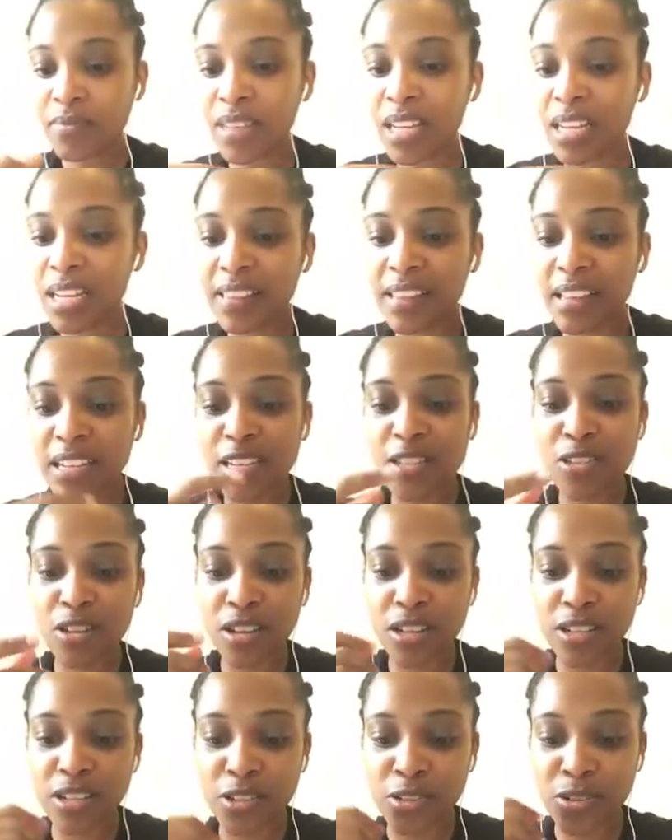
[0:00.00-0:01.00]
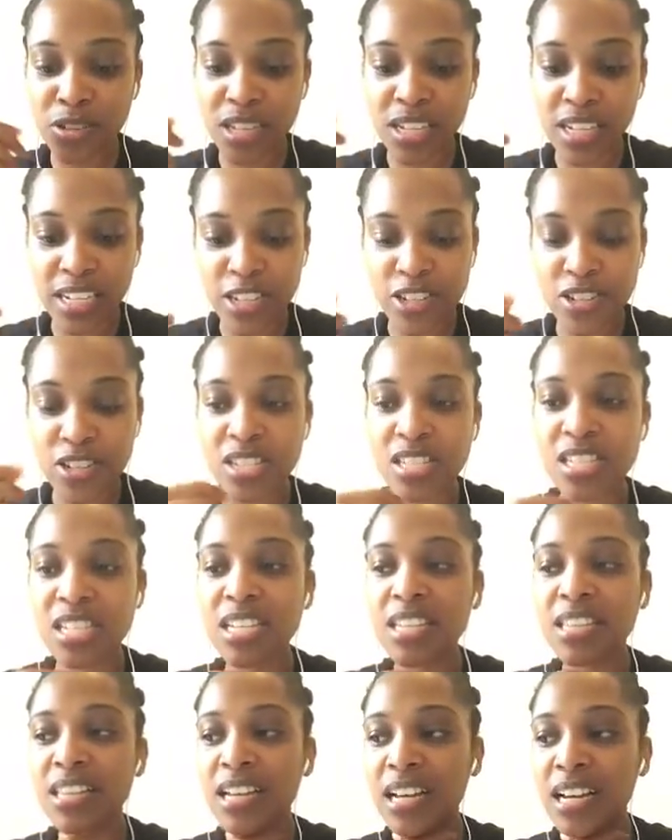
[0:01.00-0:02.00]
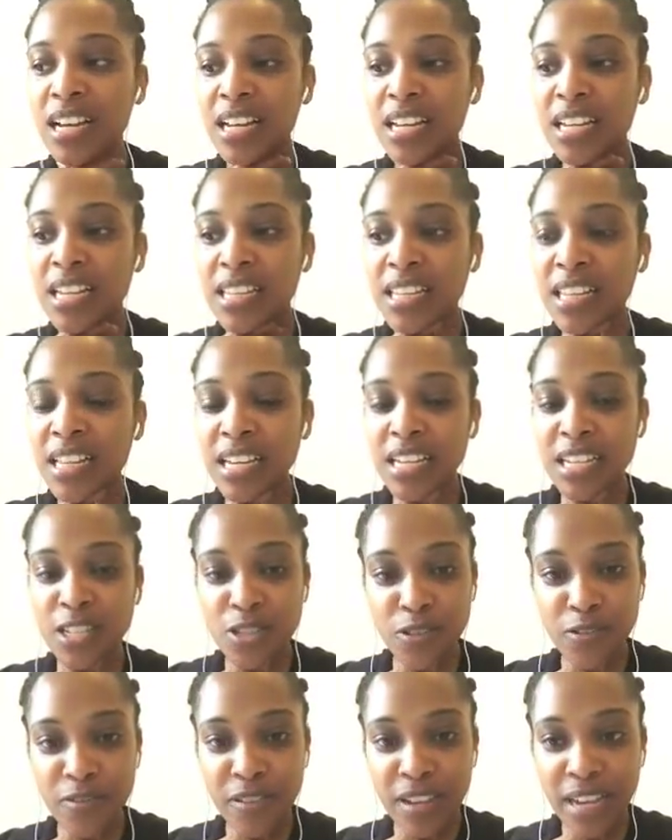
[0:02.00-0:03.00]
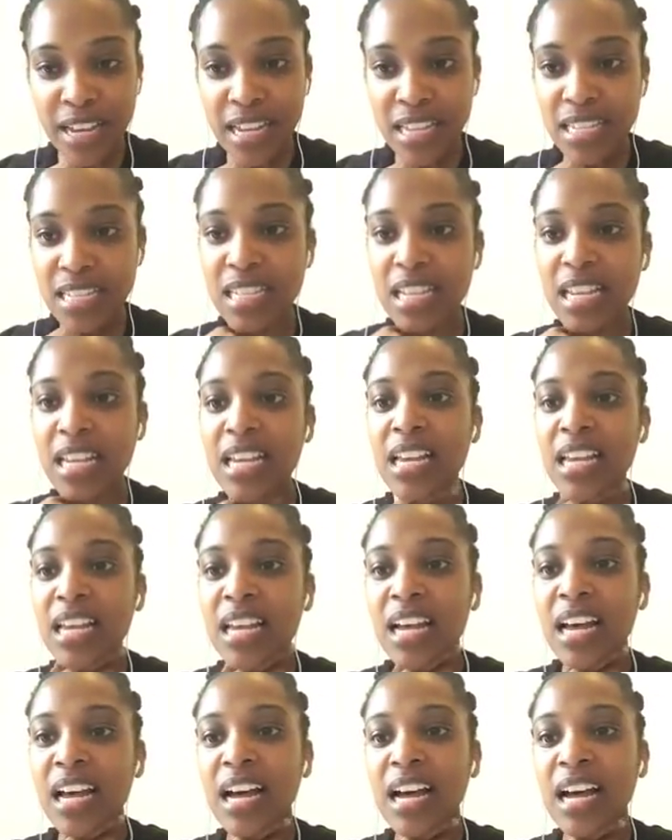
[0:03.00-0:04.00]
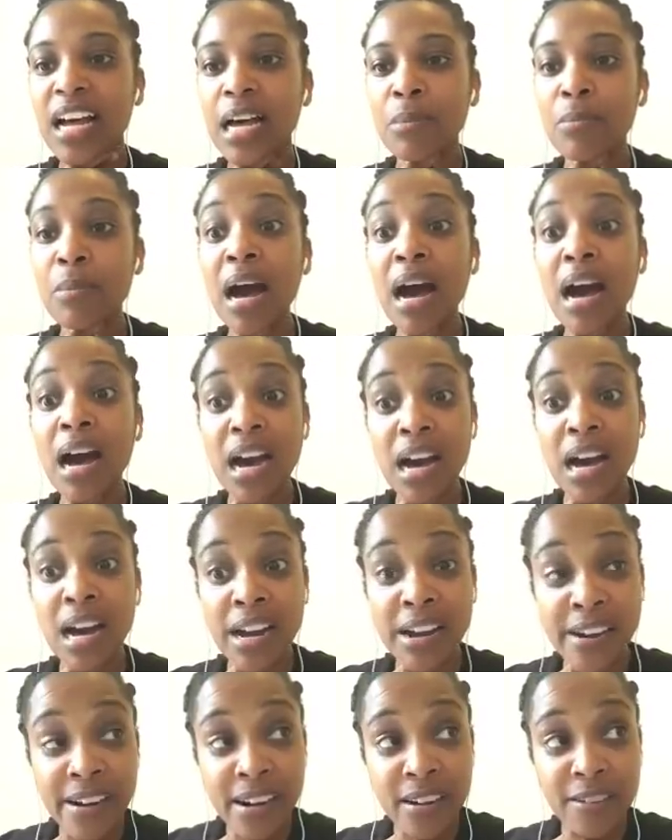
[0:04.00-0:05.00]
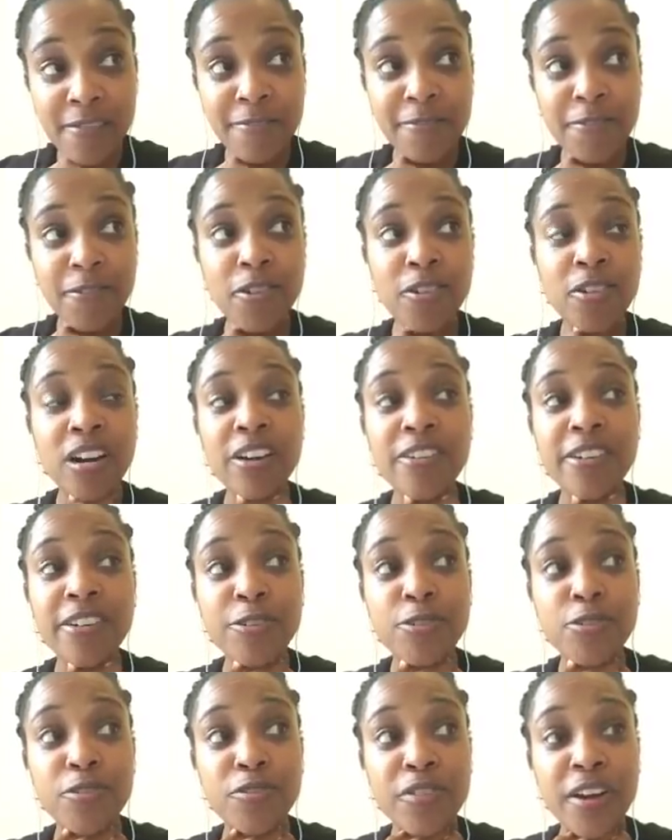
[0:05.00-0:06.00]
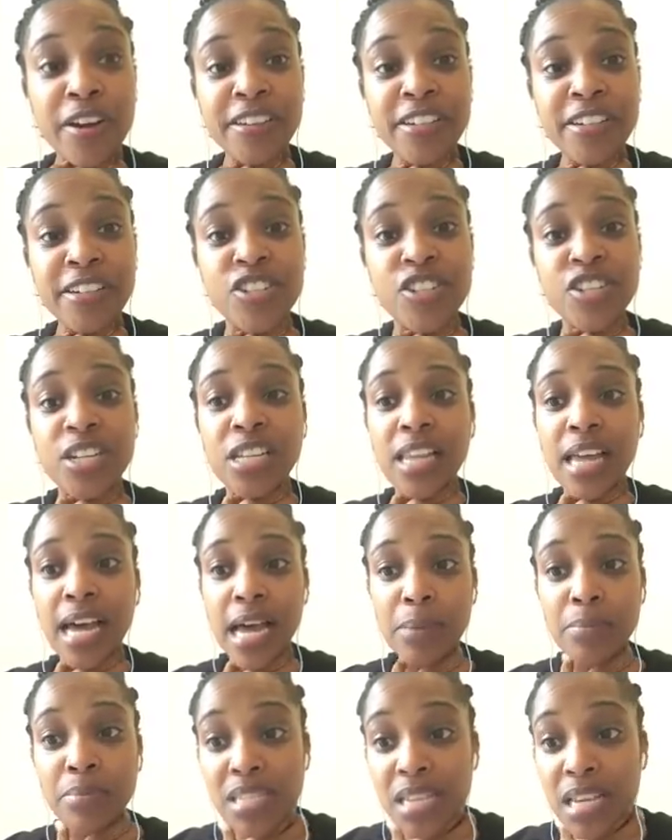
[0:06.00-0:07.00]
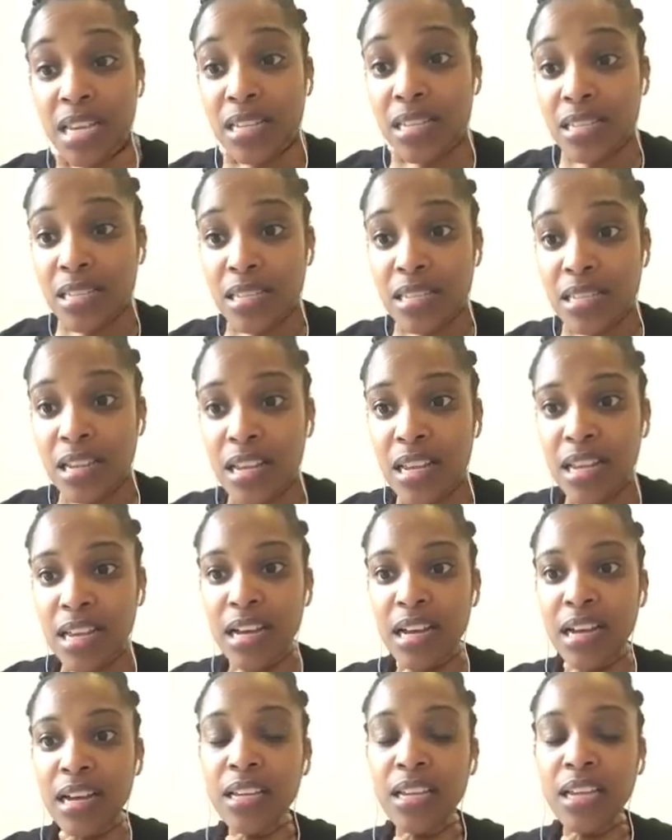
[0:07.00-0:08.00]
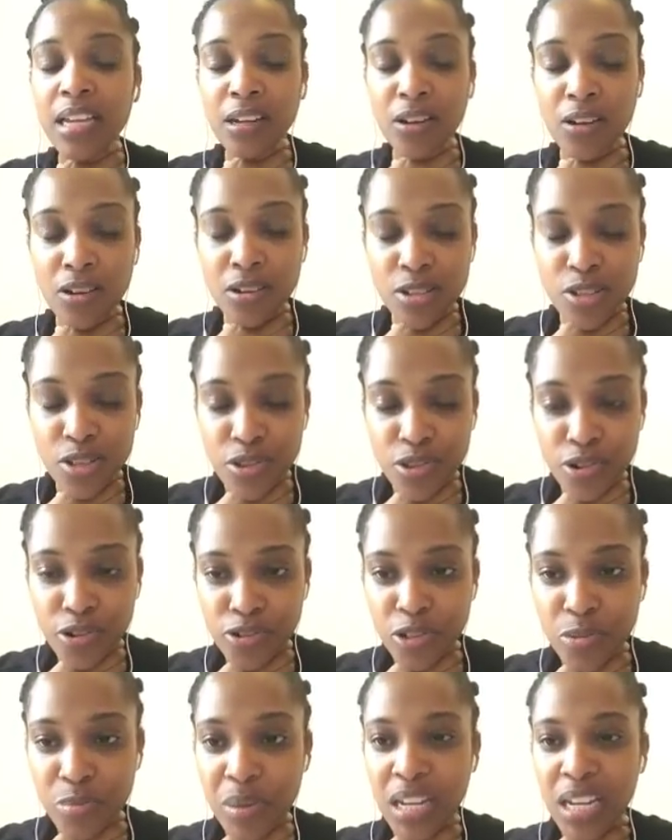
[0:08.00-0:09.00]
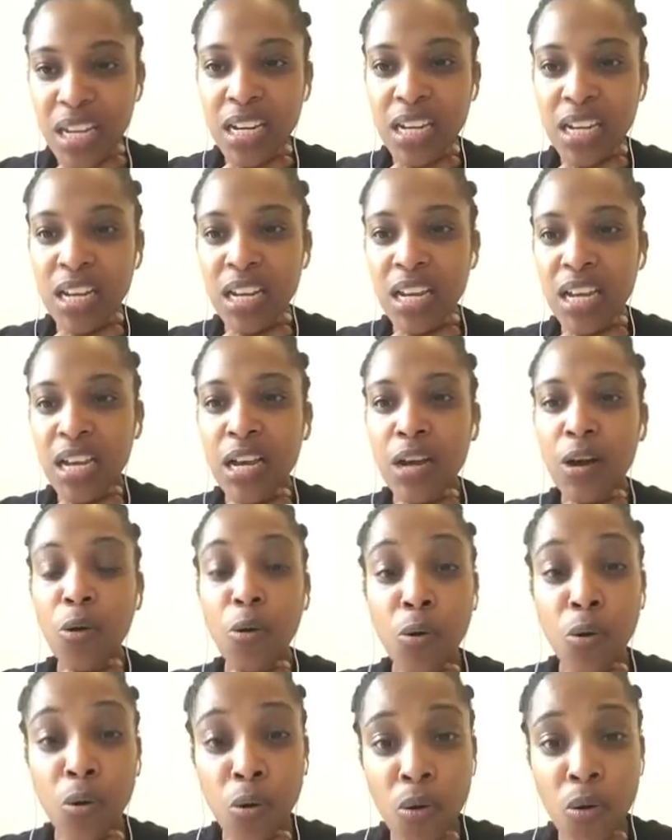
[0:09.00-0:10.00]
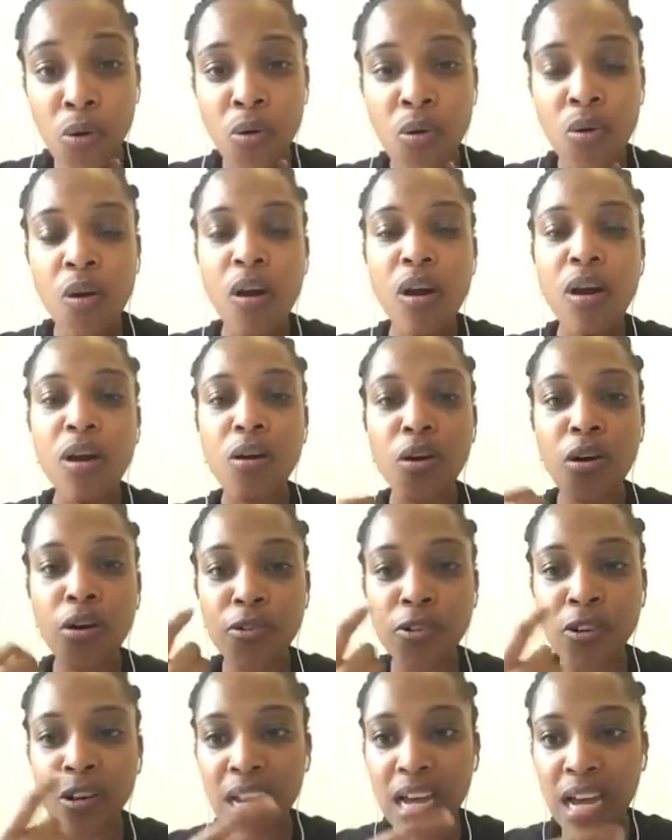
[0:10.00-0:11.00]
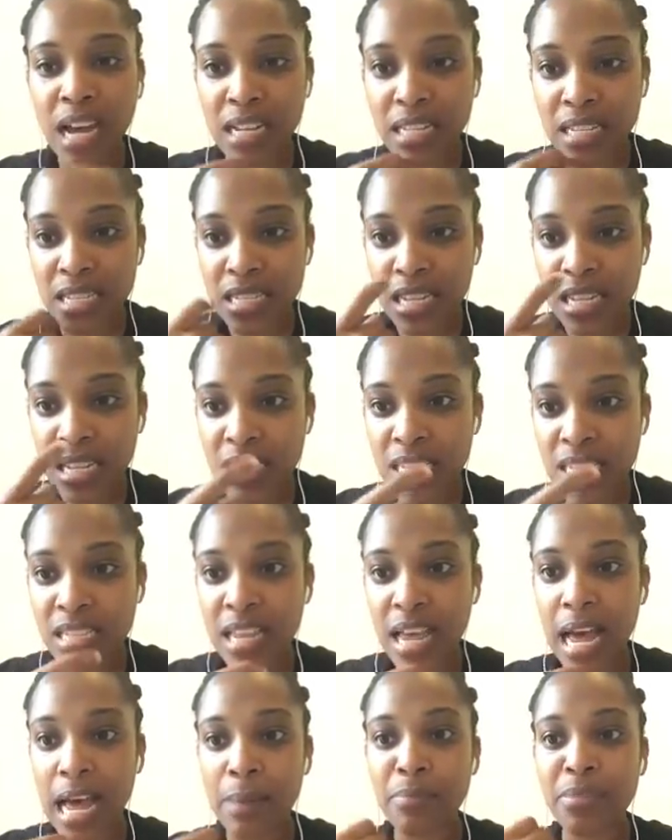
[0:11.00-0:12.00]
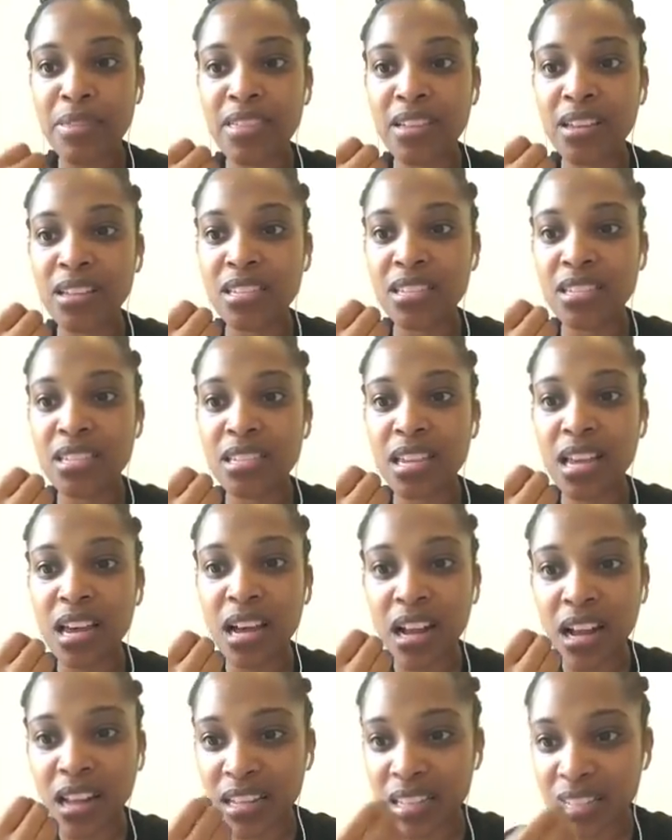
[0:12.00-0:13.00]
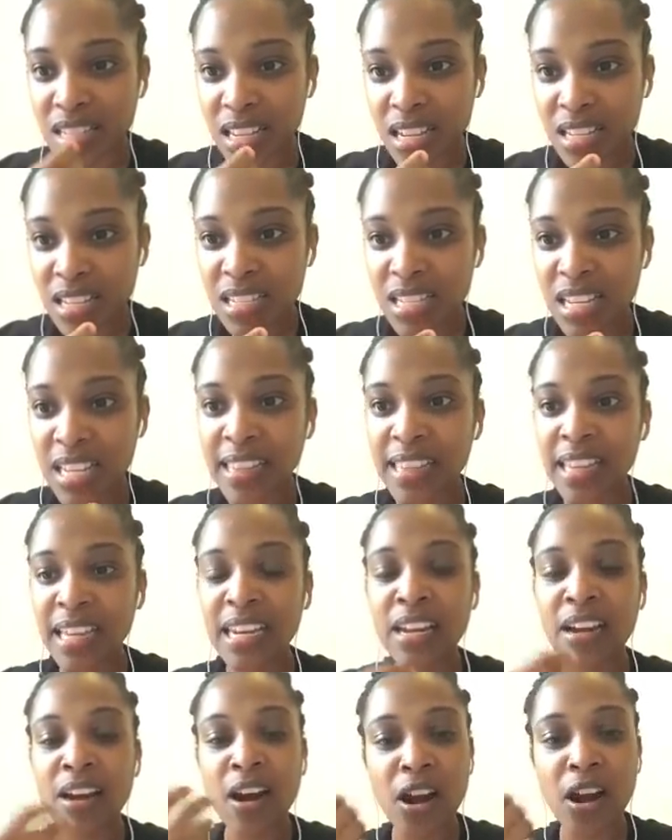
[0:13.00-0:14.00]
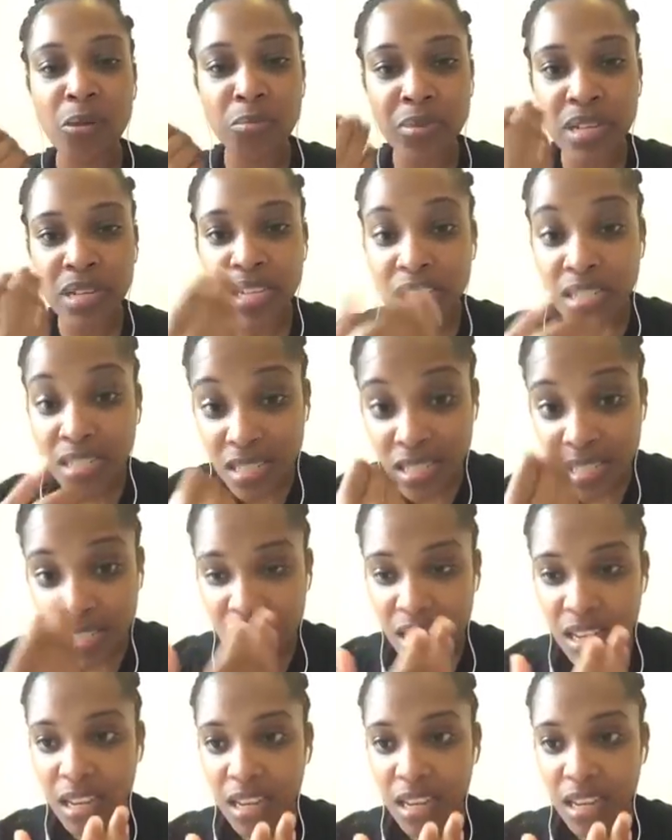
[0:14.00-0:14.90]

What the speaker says: In the the lesions in the esophagus. R for a retropharyngeal abscess. Can cause throat pain. O, oral ulcers, aphthous ulcers, and then herpes.